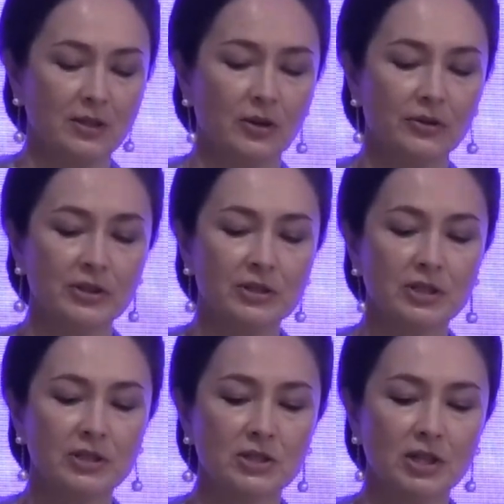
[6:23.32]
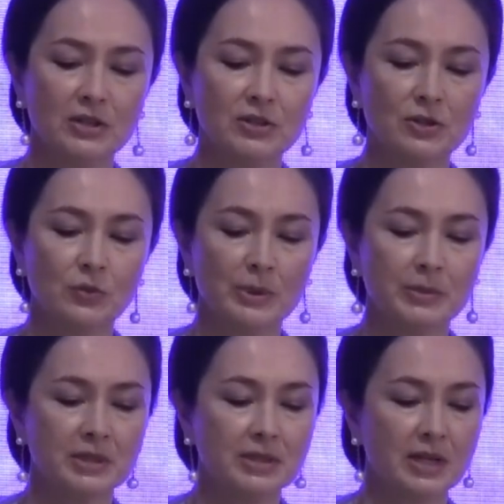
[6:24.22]
On this International
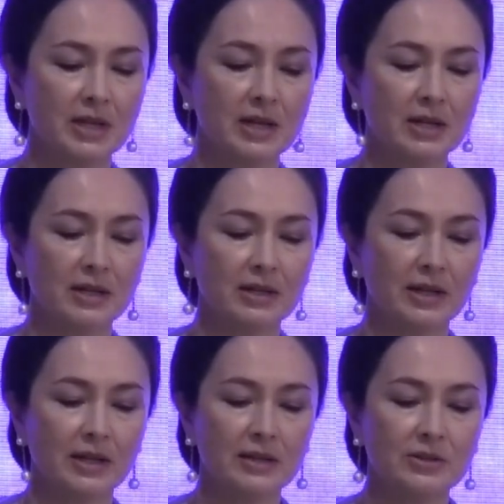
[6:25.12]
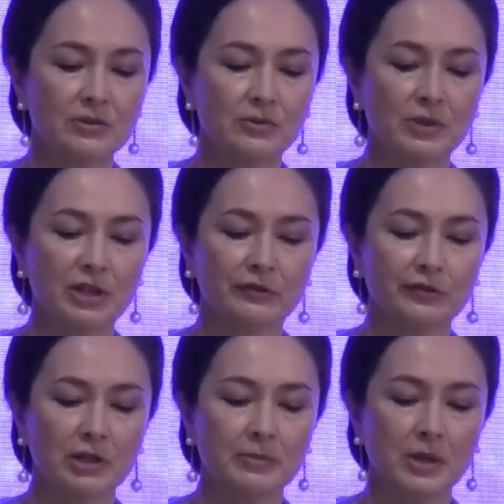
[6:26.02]
Women's Day, let us
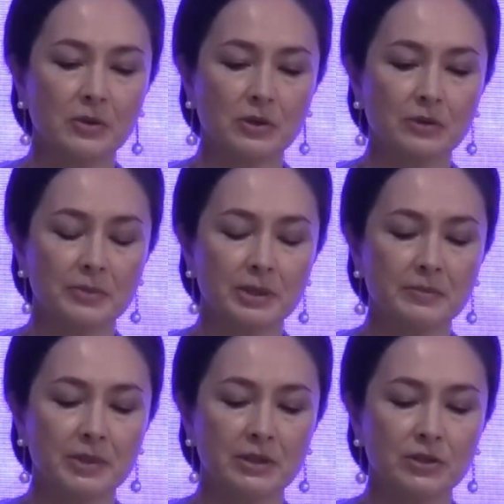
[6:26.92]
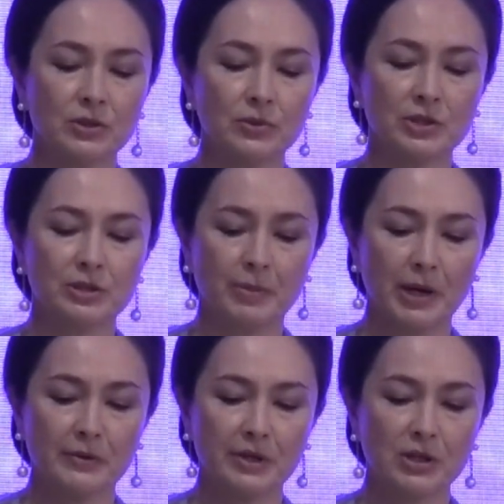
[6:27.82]
reaffirm our commitment to
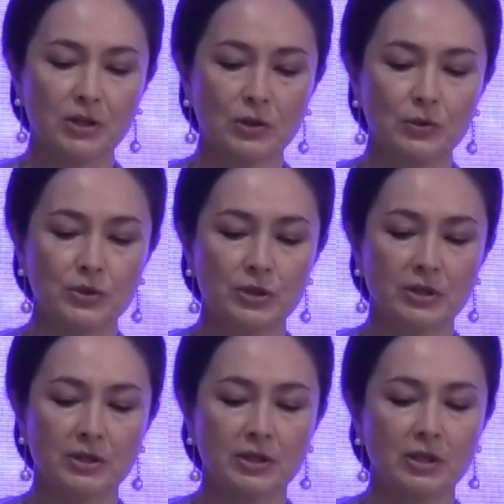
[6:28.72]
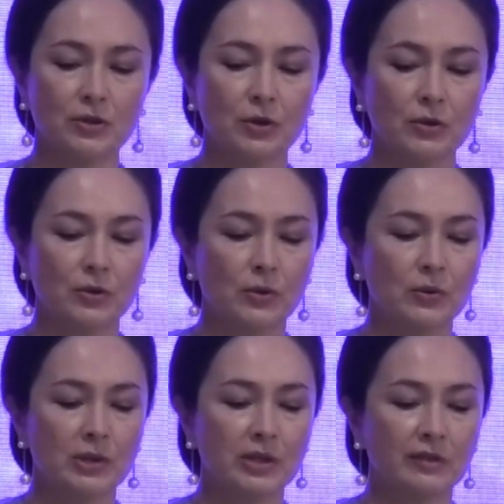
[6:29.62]
inspiring inclusion in not
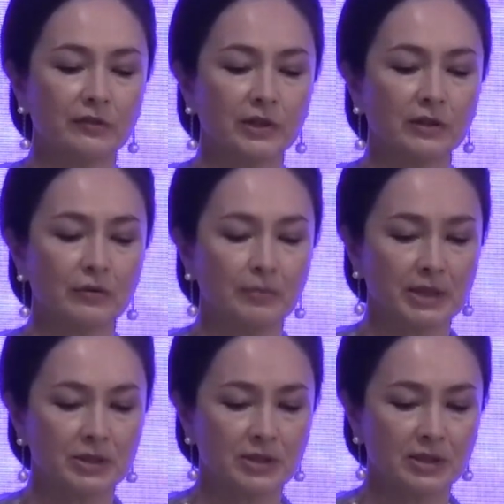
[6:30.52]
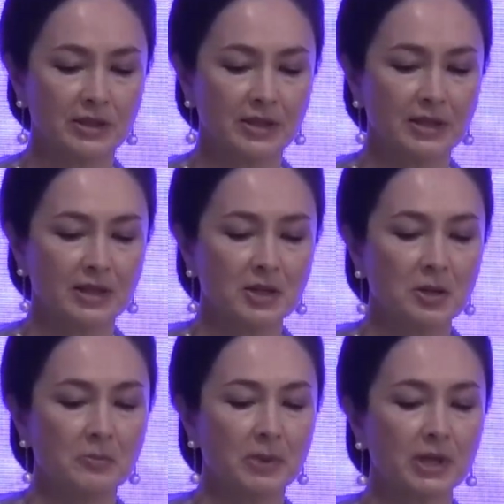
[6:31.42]
only the field of medicine,
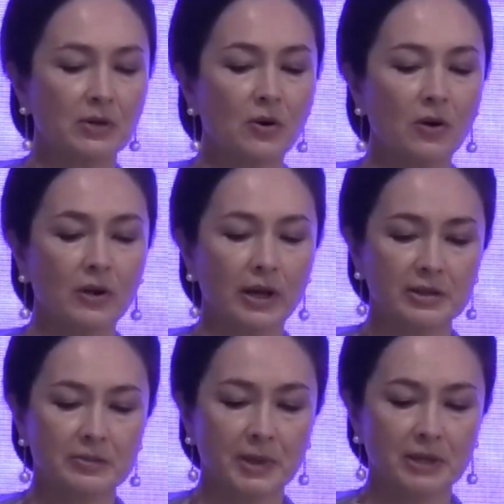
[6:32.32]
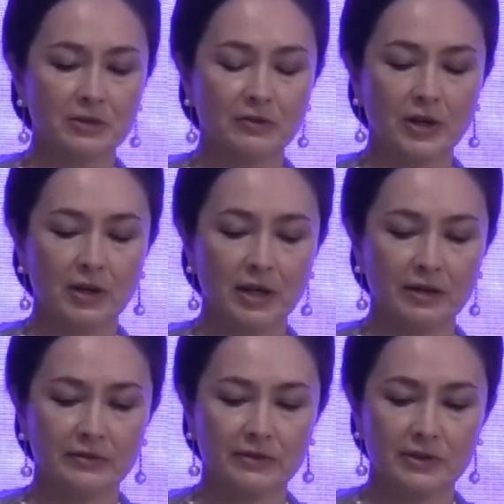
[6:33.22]
but in all aspects of our
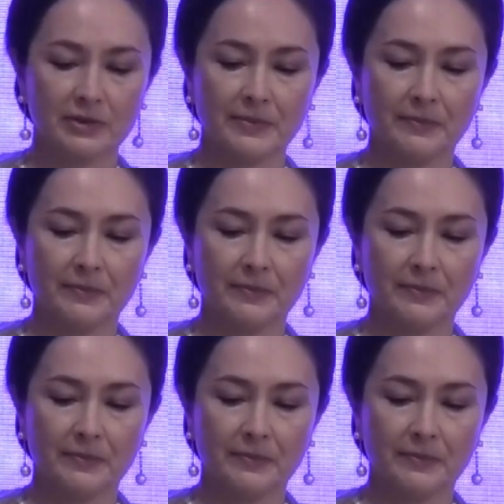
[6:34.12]
lives.